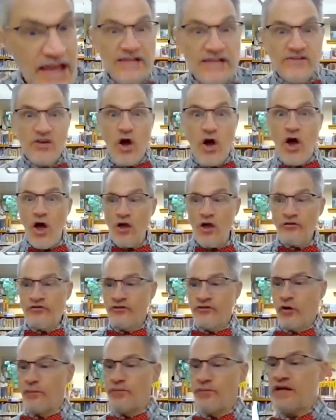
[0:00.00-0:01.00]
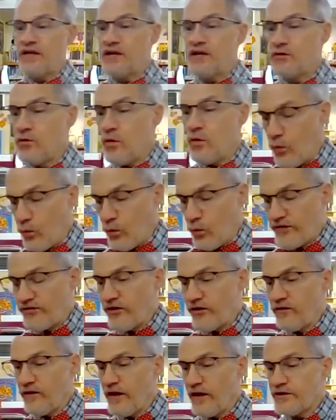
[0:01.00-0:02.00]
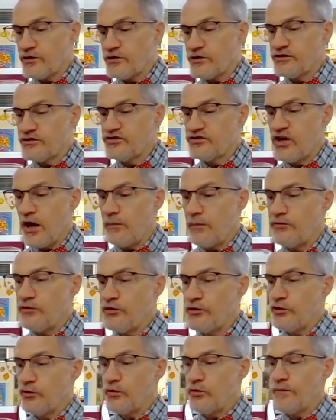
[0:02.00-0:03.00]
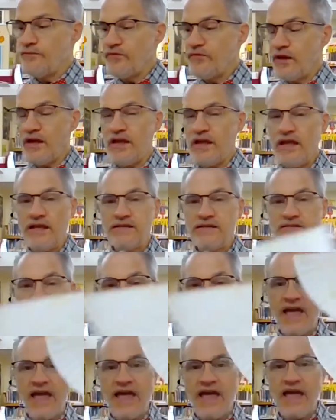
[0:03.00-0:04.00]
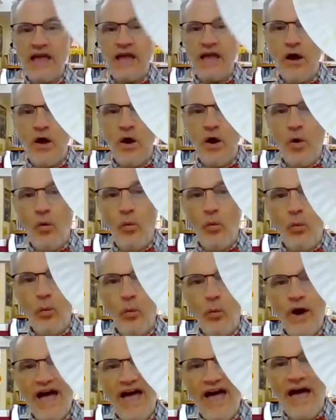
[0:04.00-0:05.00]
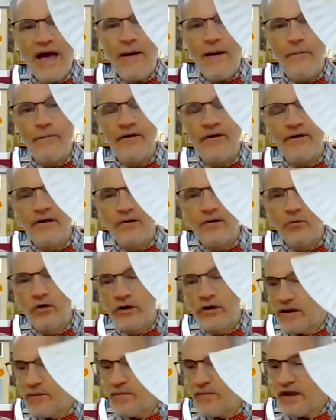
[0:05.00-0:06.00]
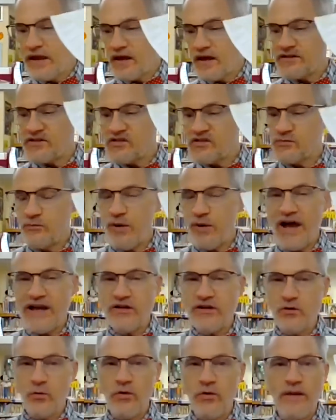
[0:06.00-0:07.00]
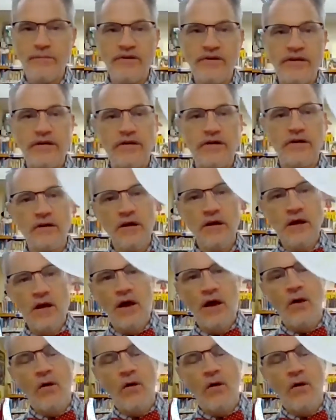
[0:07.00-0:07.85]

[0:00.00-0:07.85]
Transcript: is also begin with the letter W. It's a web we're going to make a spider web here.